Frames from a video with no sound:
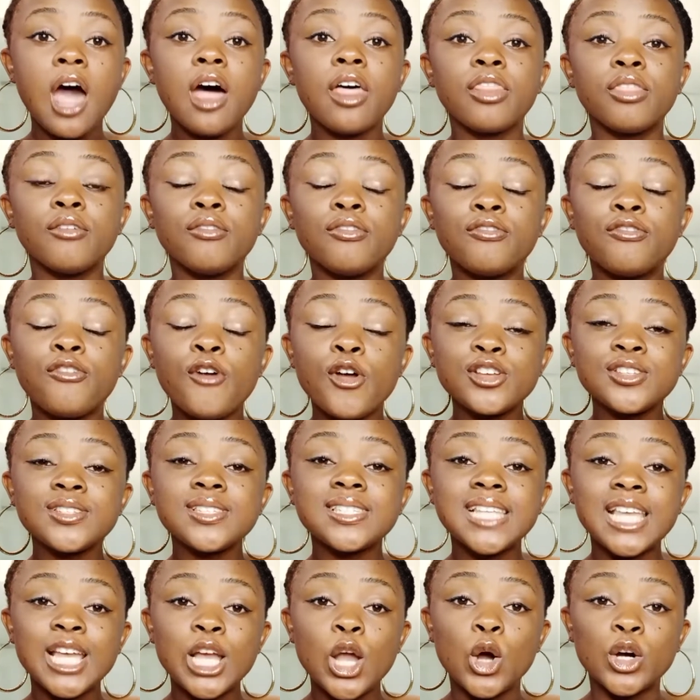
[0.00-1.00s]
The first
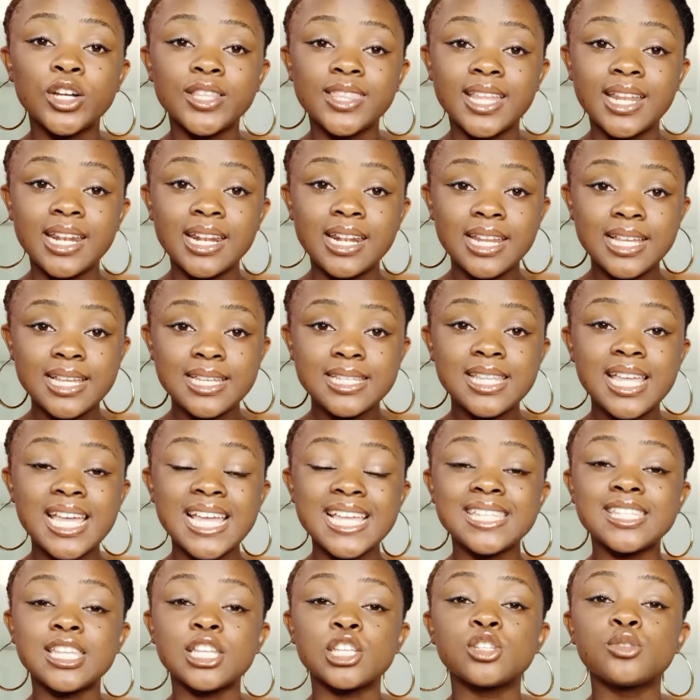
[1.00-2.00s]
thing on the list
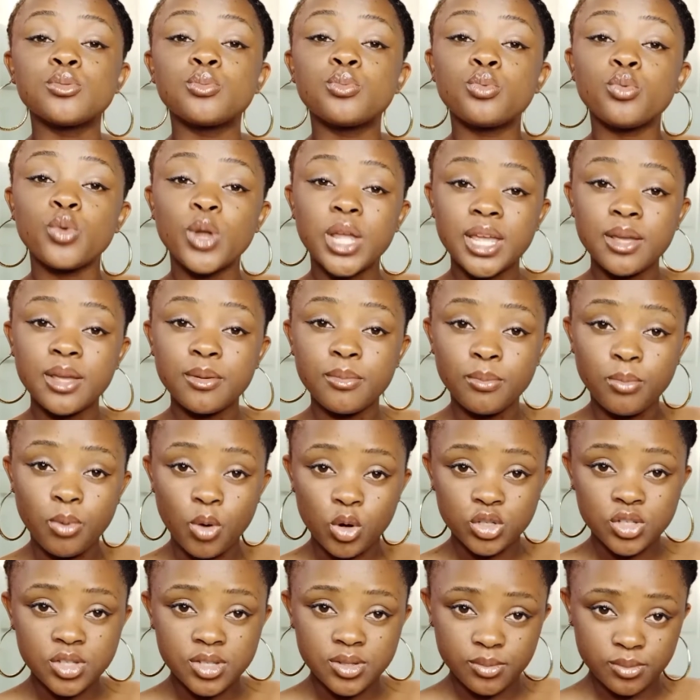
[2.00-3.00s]
is a spray
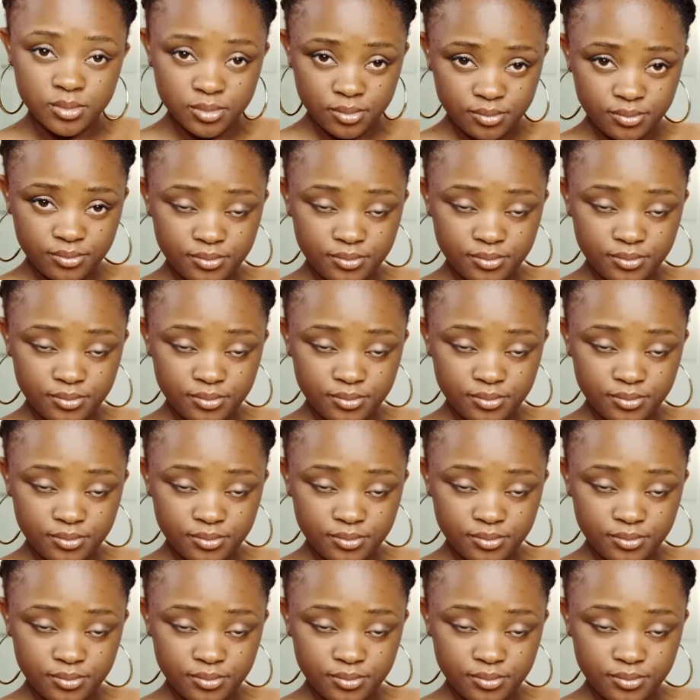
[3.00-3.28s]
bottle.